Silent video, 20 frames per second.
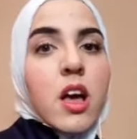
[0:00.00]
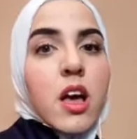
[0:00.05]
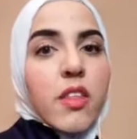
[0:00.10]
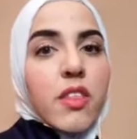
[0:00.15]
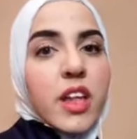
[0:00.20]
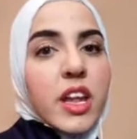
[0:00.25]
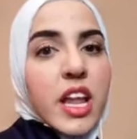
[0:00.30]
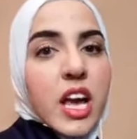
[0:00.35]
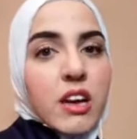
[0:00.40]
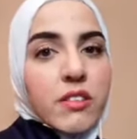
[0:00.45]

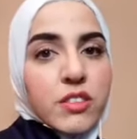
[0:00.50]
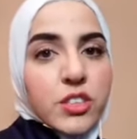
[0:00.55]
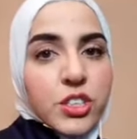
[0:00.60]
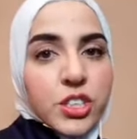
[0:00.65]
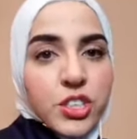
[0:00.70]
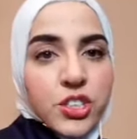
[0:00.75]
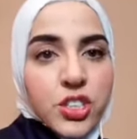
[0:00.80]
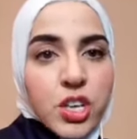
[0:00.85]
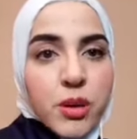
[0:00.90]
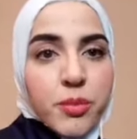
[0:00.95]
And then after
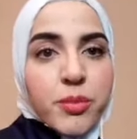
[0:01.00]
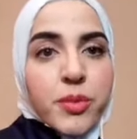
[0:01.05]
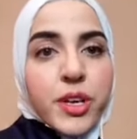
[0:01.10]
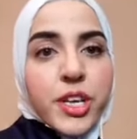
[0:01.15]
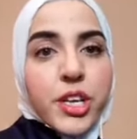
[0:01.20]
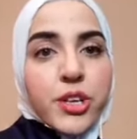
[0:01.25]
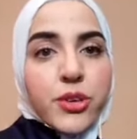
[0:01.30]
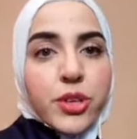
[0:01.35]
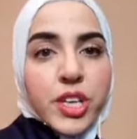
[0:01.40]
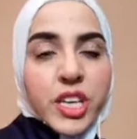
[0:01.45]
Isha
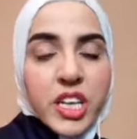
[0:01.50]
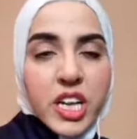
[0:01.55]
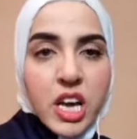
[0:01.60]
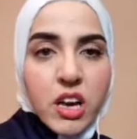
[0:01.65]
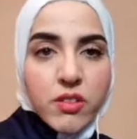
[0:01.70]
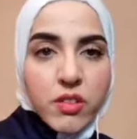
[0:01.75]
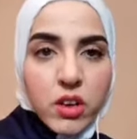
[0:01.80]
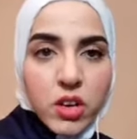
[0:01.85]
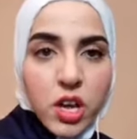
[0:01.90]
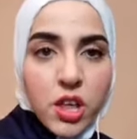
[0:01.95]
prayer, you can
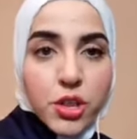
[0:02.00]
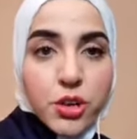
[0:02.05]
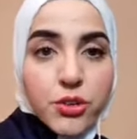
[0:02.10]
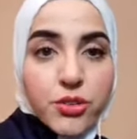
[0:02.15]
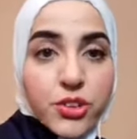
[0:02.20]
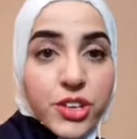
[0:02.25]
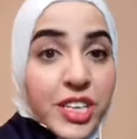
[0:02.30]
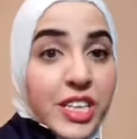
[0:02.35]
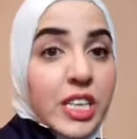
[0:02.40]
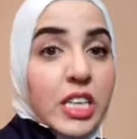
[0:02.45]
have another
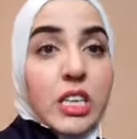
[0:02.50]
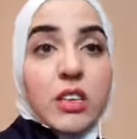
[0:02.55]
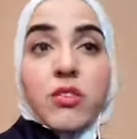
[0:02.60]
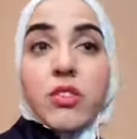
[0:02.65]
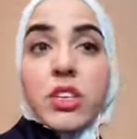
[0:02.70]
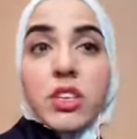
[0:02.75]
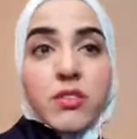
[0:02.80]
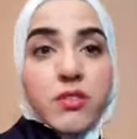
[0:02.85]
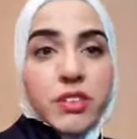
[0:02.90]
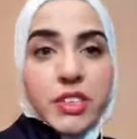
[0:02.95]
drink,
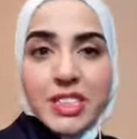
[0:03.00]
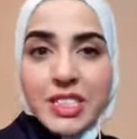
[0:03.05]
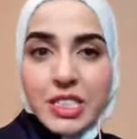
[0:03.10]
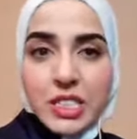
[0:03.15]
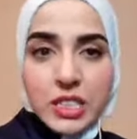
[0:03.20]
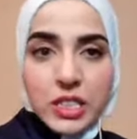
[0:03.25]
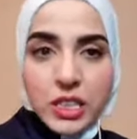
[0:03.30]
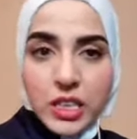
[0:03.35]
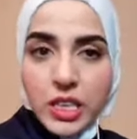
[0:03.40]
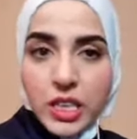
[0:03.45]
even if
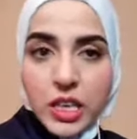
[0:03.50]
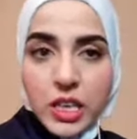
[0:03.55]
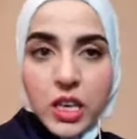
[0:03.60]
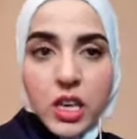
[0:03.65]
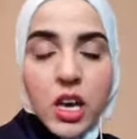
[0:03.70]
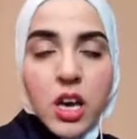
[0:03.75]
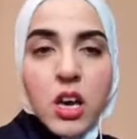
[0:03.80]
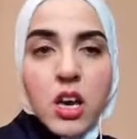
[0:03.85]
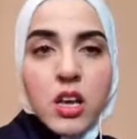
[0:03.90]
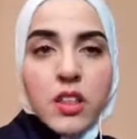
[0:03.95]
it's
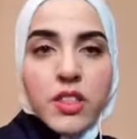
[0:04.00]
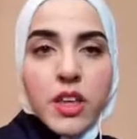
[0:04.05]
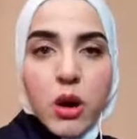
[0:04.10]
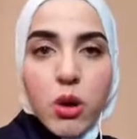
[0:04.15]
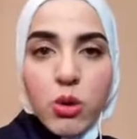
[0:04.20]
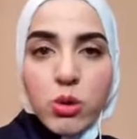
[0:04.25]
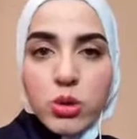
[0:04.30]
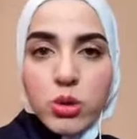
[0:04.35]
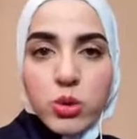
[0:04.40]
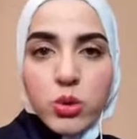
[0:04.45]
tea, that
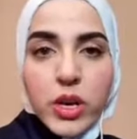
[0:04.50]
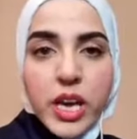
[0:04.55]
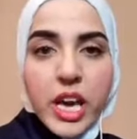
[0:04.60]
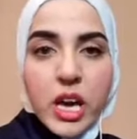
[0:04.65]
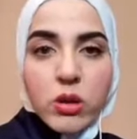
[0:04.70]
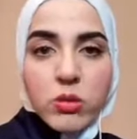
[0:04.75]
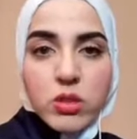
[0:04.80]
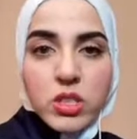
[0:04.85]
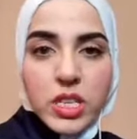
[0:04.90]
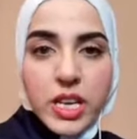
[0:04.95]
also
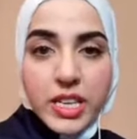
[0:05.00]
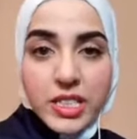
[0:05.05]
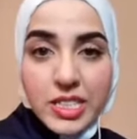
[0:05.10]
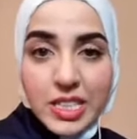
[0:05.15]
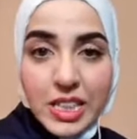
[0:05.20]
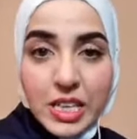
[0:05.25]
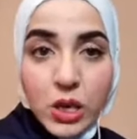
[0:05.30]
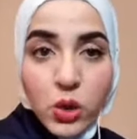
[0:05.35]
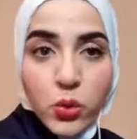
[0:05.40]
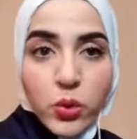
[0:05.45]
counts as
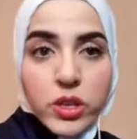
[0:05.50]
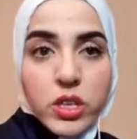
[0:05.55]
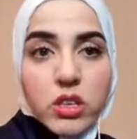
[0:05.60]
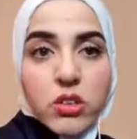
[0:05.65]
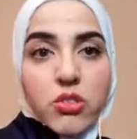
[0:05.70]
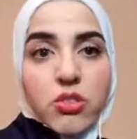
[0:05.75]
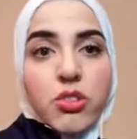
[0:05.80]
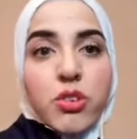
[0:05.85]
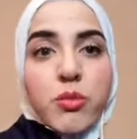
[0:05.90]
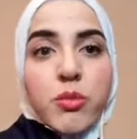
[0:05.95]
a liquid
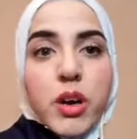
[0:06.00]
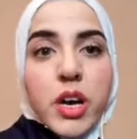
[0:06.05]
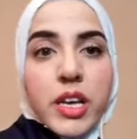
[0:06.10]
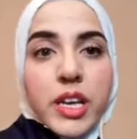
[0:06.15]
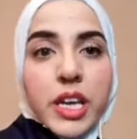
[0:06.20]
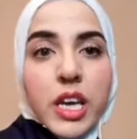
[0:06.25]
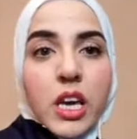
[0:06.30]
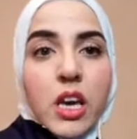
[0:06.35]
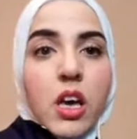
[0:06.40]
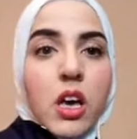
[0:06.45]
into your
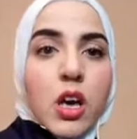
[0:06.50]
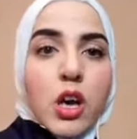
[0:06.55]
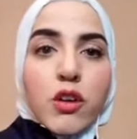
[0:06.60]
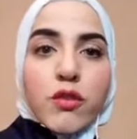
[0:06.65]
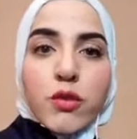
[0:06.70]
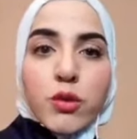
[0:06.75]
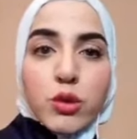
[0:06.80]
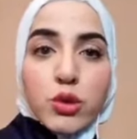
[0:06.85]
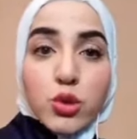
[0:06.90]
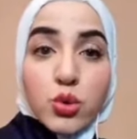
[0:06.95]
body.
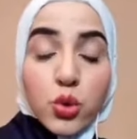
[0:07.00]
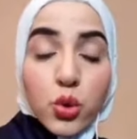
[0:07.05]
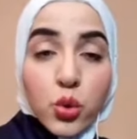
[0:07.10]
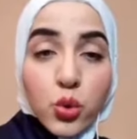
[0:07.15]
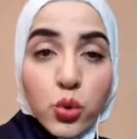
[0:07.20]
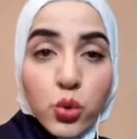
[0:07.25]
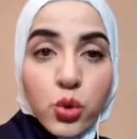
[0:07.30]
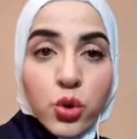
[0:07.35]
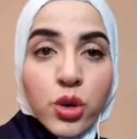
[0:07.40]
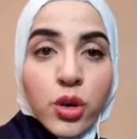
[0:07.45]
For
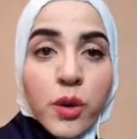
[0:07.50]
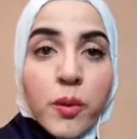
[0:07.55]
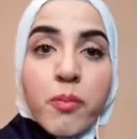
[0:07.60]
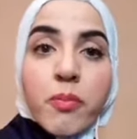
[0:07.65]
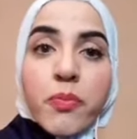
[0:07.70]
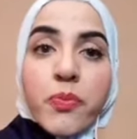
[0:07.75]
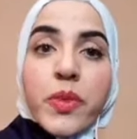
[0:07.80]
suhoor,